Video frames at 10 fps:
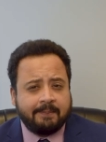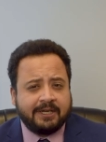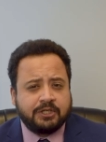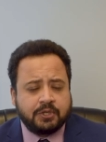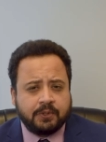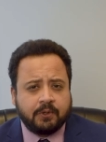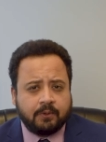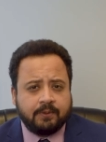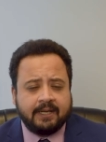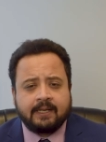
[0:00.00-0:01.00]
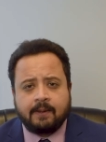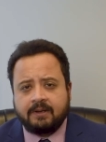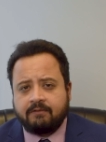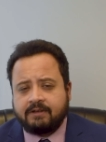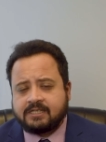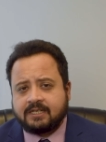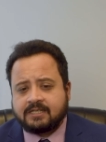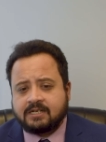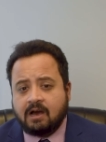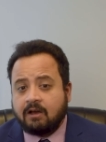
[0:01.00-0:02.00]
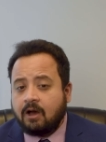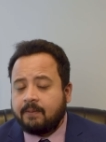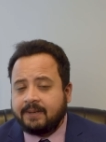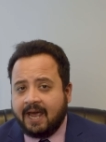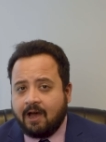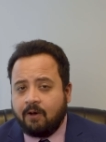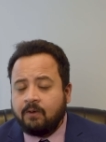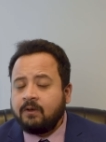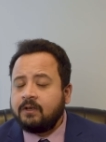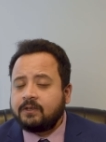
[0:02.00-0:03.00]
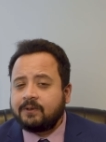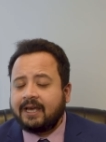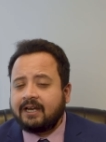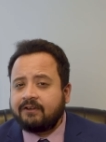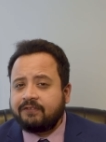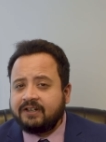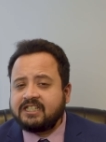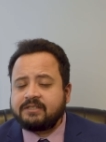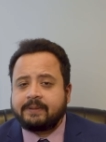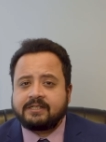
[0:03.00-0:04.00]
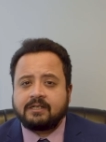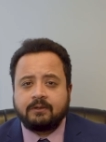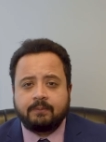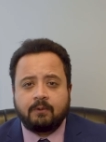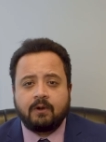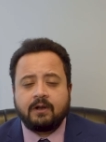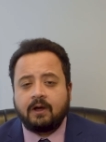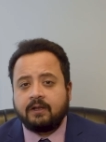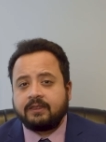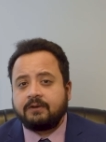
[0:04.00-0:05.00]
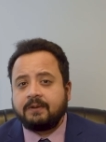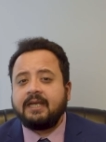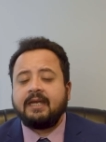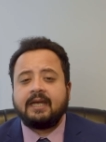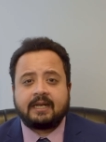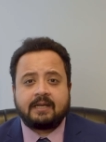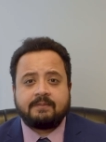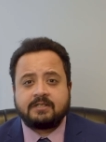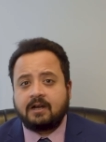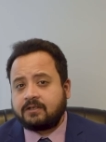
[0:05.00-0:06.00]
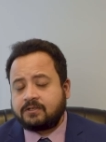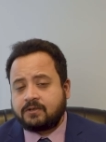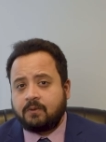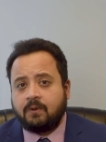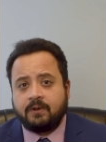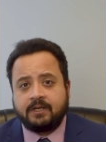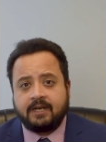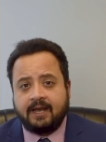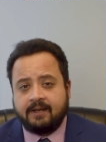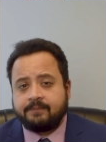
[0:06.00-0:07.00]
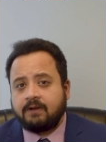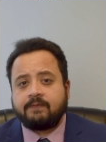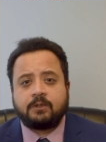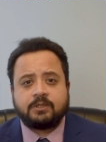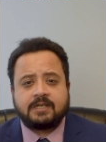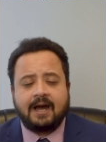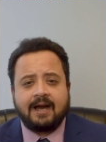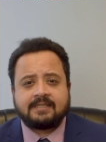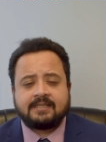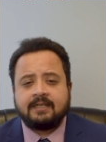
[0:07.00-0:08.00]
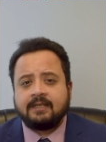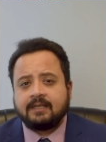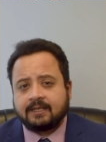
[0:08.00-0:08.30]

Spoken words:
and make sure to go to incomeinvestors.com now to get our free special report on 3 income stocks to own today. One of those stocks